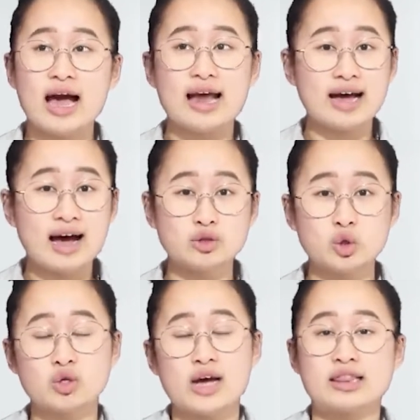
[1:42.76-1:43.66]
and have a
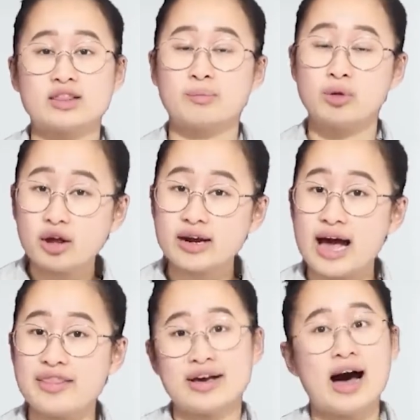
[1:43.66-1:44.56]
look at the plot
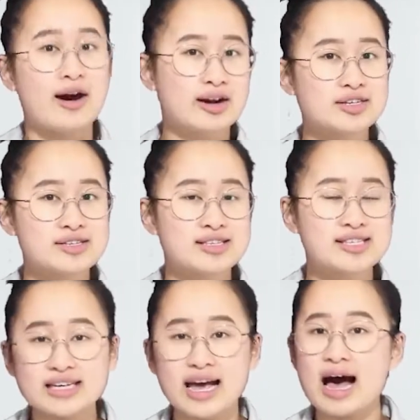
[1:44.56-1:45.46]
and the characters and
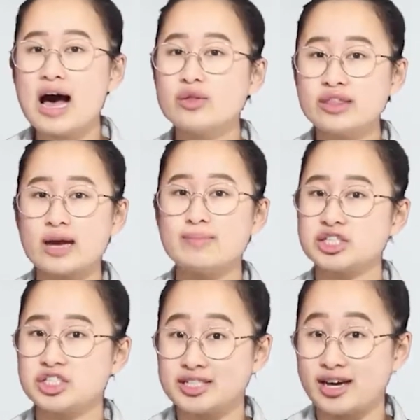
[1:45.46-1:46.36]
see how they
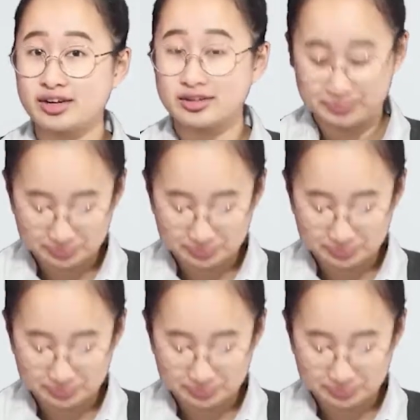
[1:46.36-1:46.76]
mesh together.